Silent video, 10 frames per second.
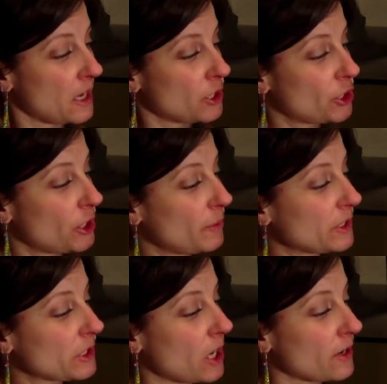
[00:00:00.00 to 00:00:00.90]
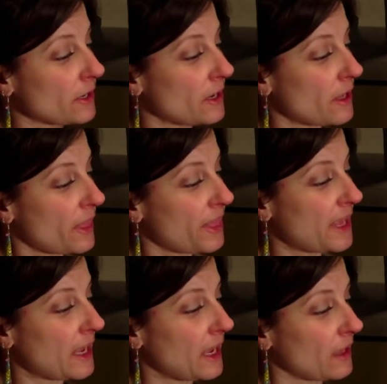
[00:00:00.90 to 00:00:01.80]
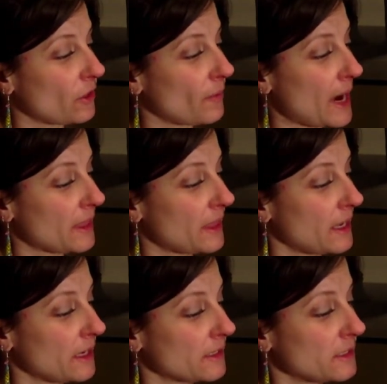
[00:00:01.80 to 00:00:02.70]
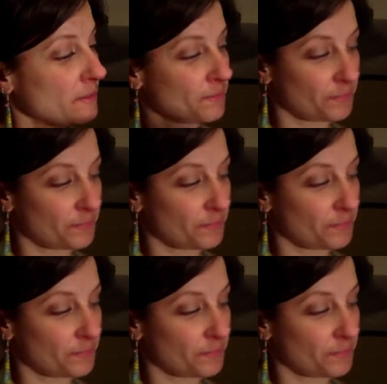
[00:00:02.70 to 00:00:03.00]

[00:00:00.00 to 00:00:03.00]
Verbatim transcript: she would start thinking the right things.